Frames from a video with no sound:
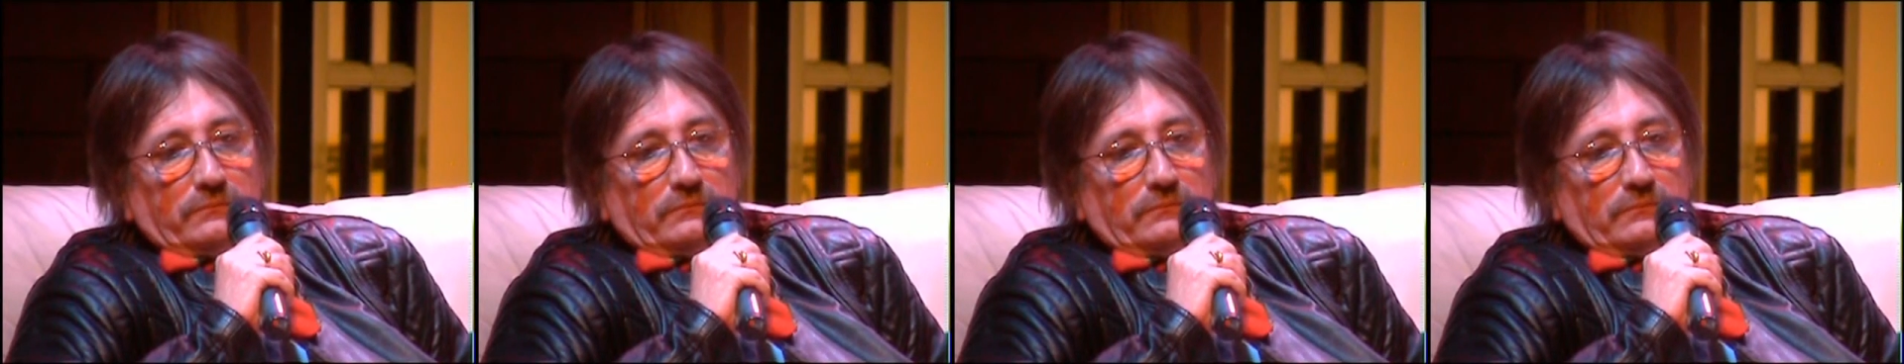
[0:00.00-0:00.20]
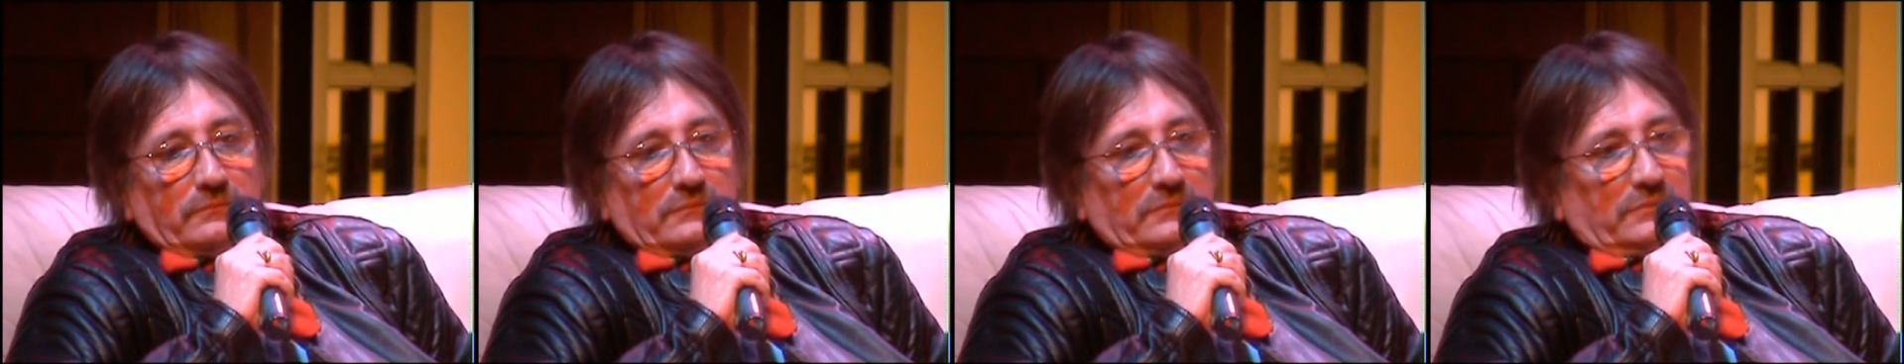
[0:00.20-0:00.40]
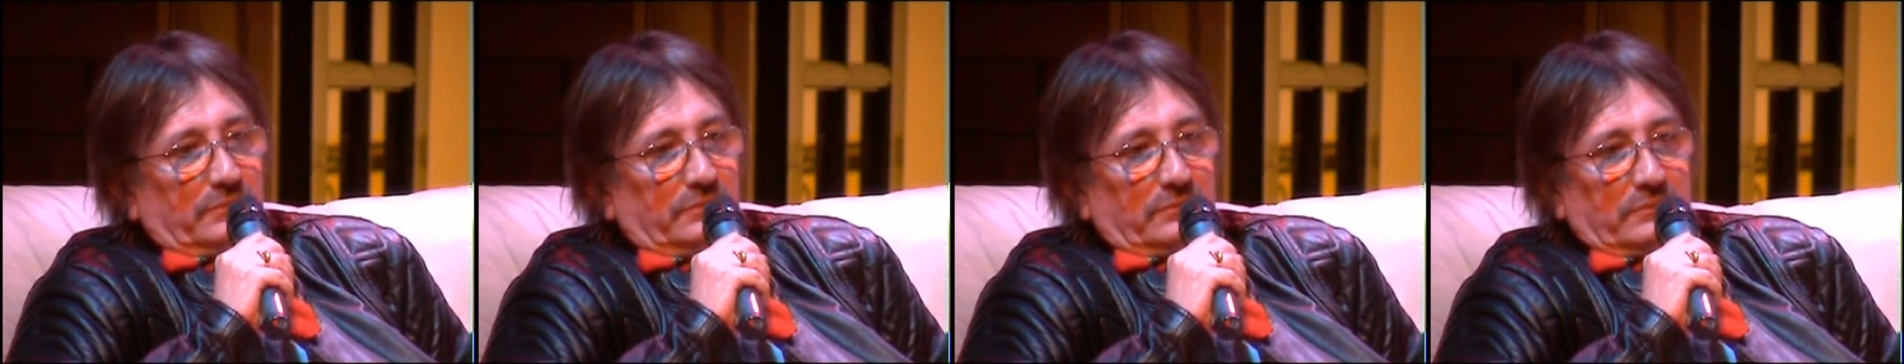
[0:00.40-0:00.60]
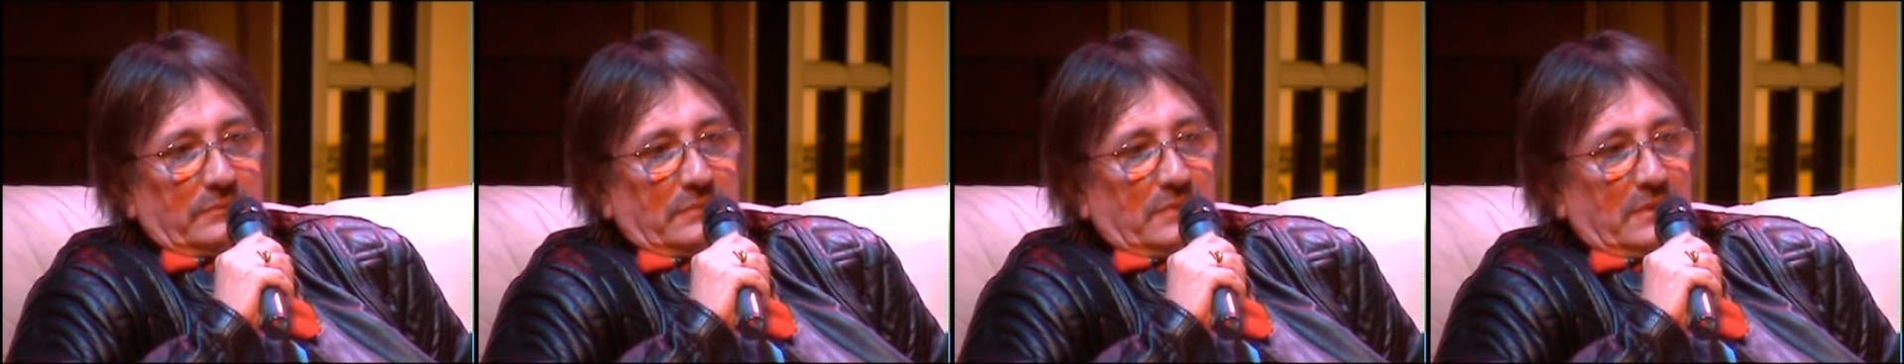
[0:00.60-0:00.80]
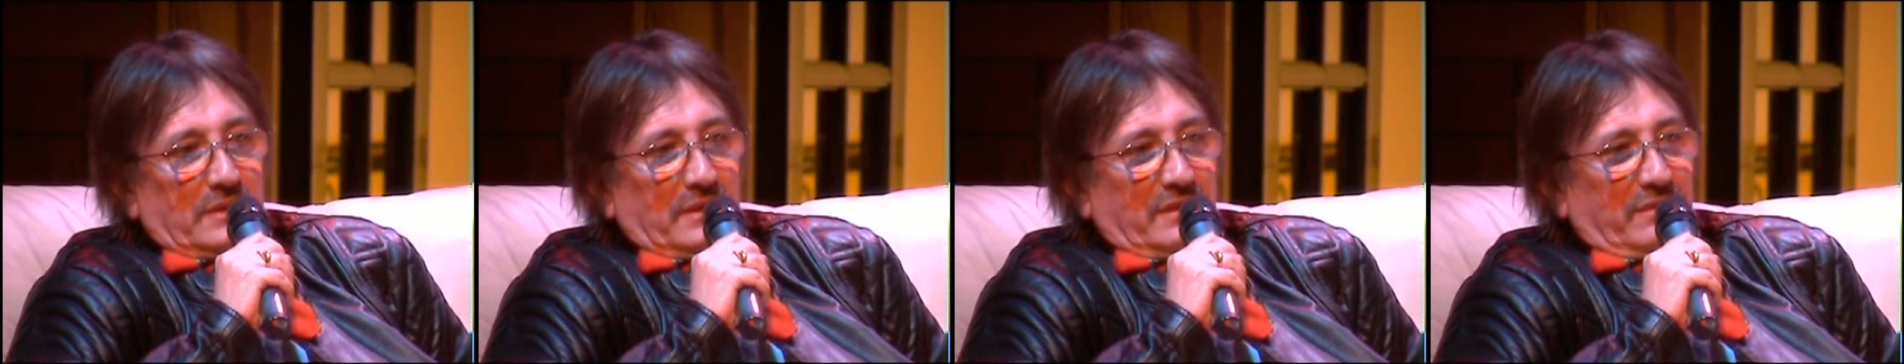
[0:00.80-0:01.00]

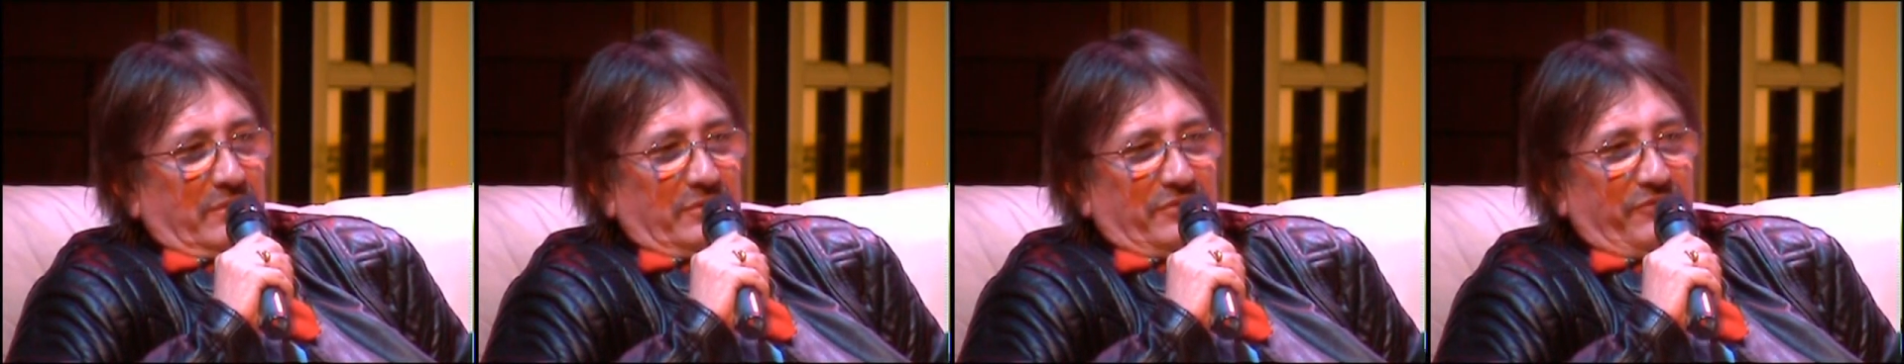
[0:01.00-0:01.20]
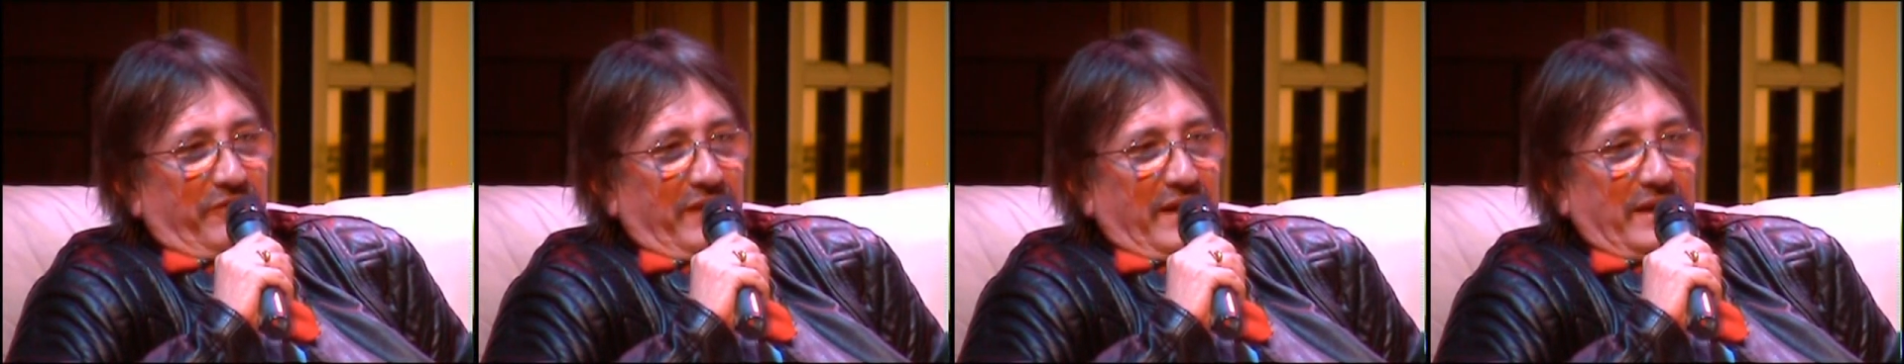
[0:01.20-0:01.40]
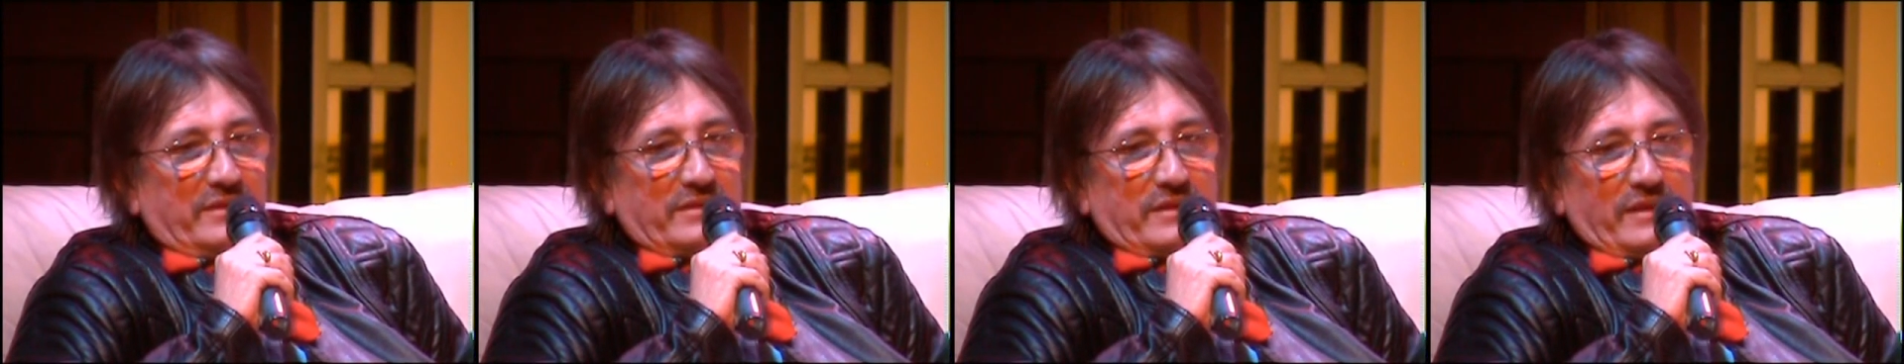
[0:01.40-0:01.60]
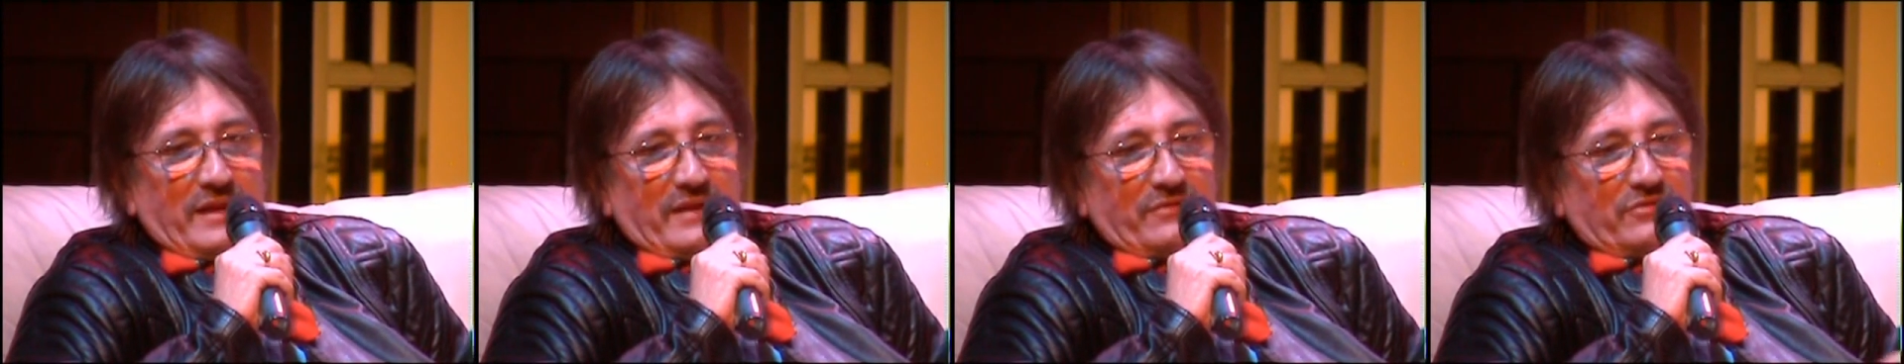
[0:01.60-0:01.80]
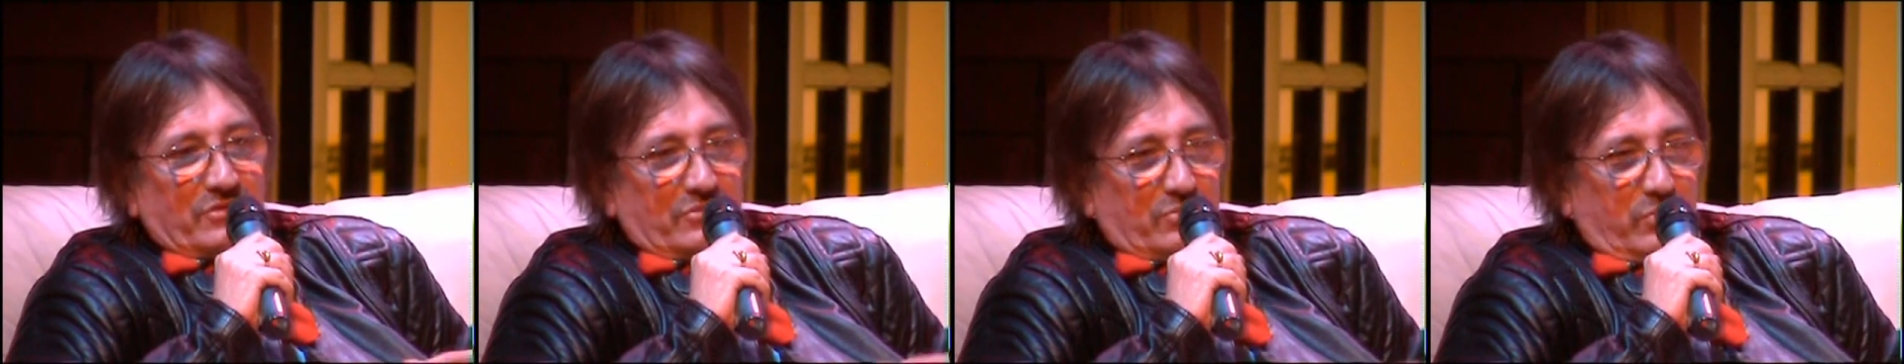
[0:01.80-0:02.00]
I was frightened,
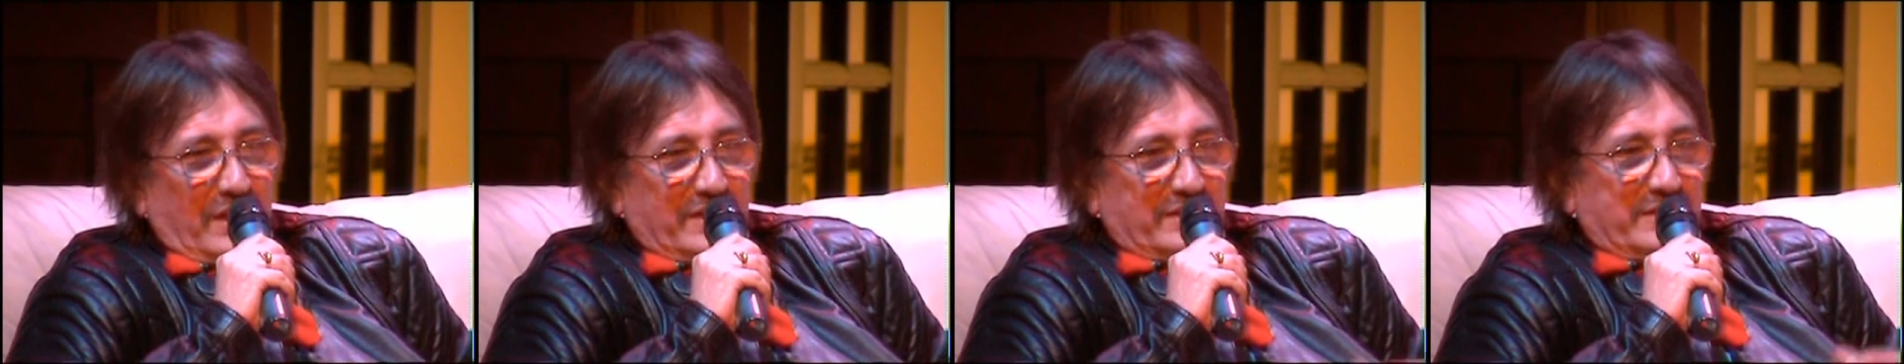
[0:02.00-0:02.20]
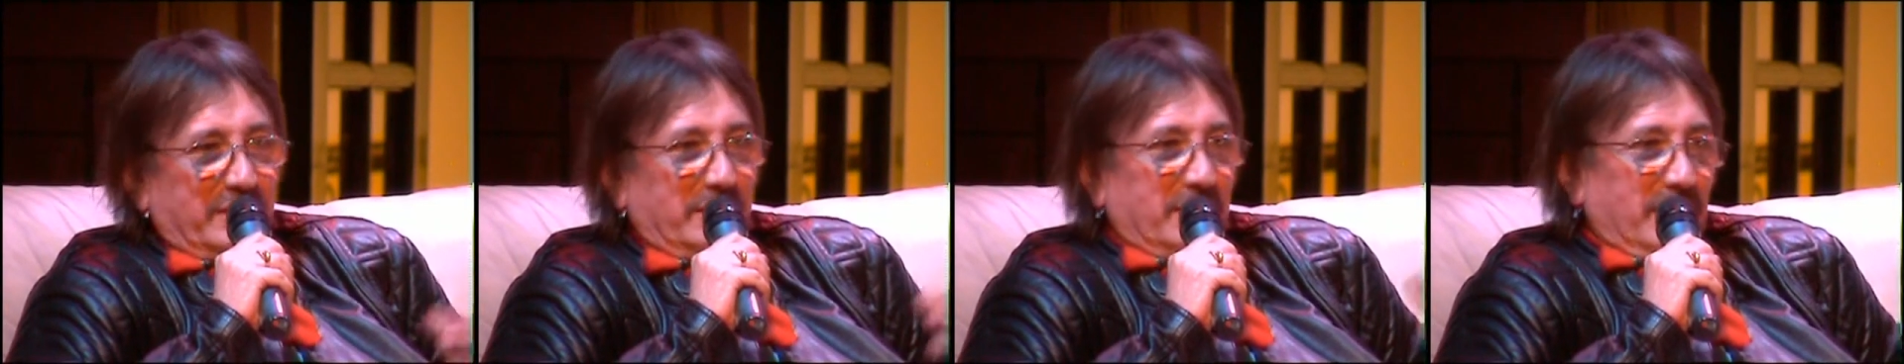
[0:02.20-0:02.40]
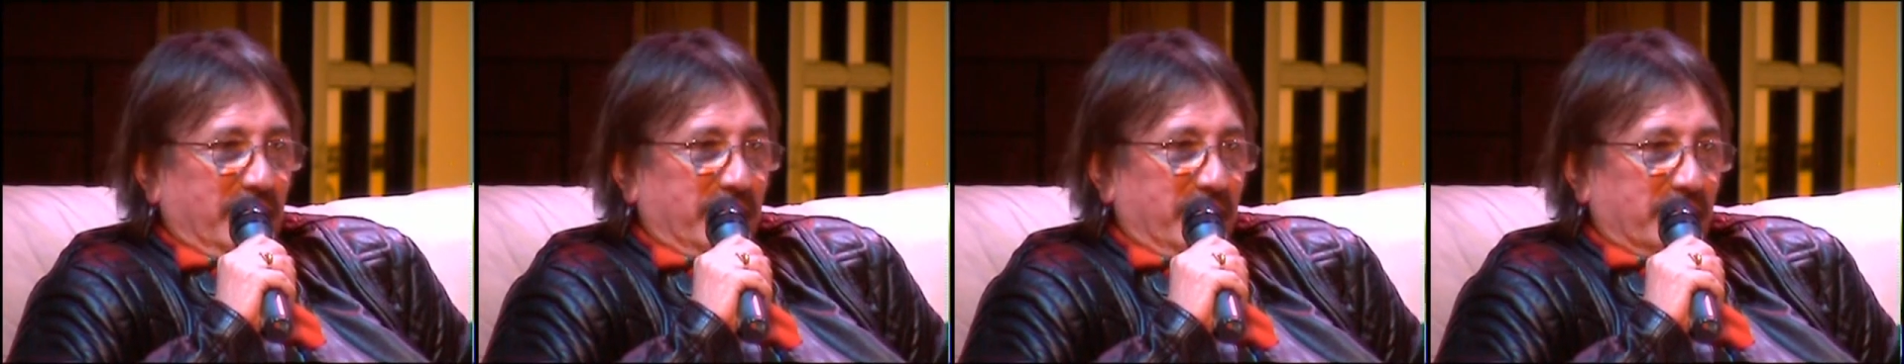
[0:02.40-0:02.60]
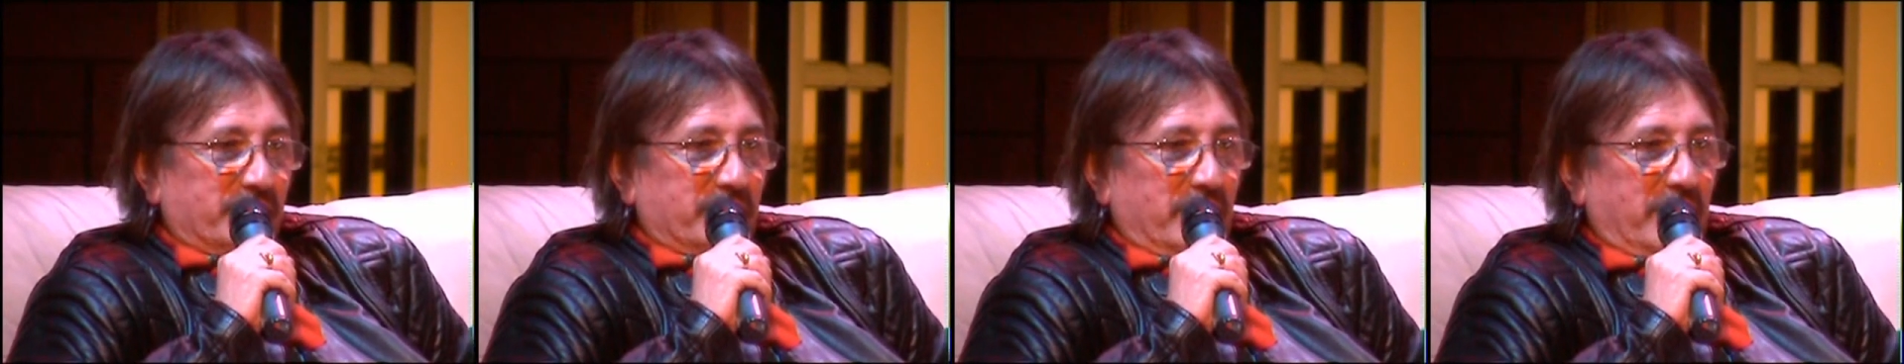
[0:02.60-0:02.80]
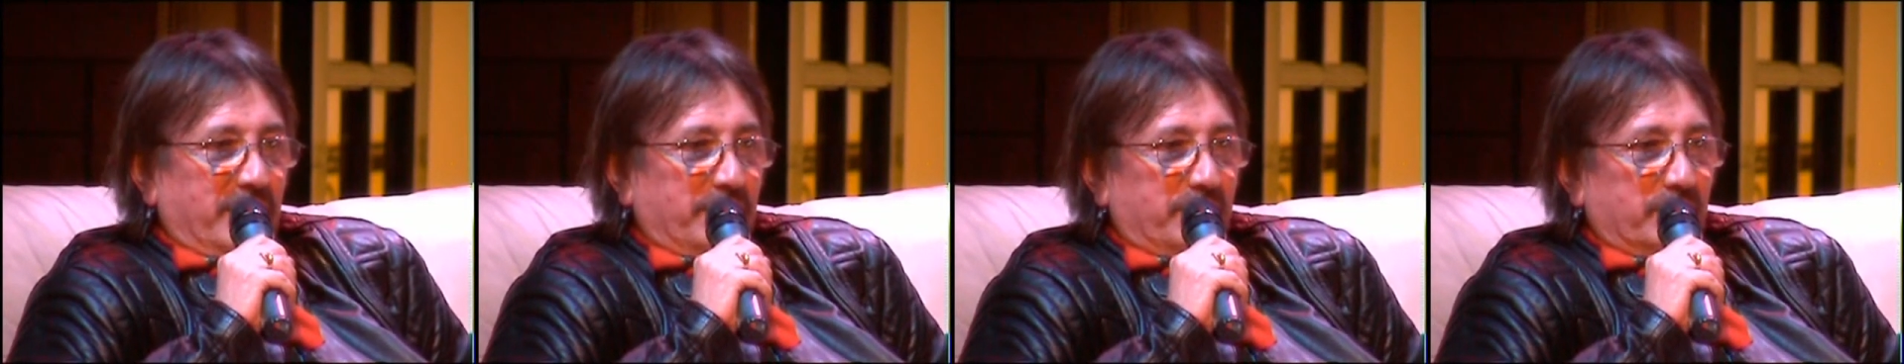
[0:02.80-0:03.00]
I was sweating, like I
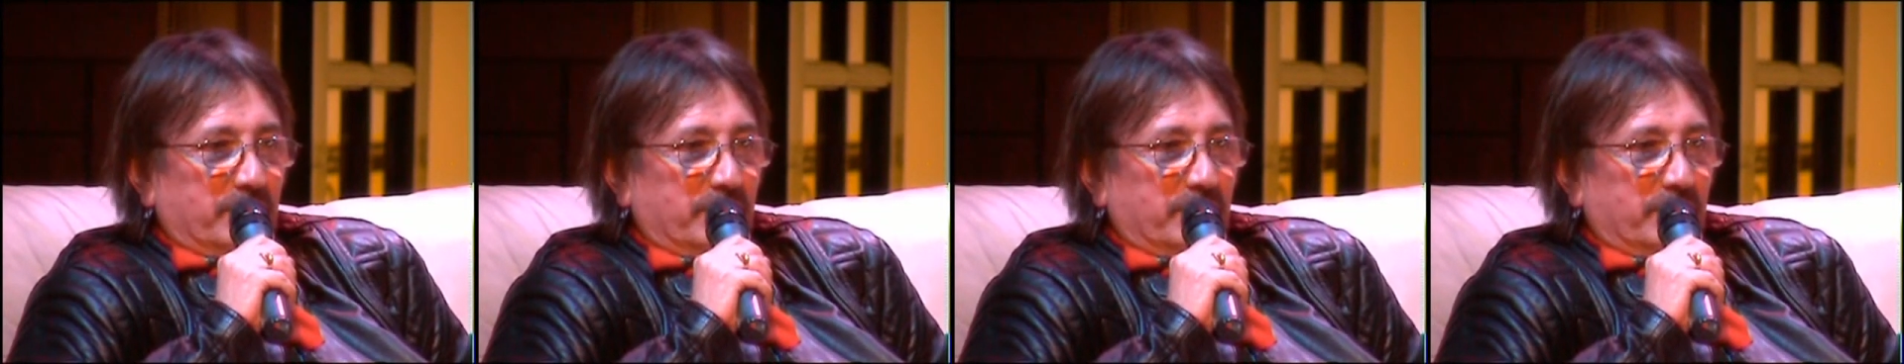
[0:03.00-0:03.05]
said.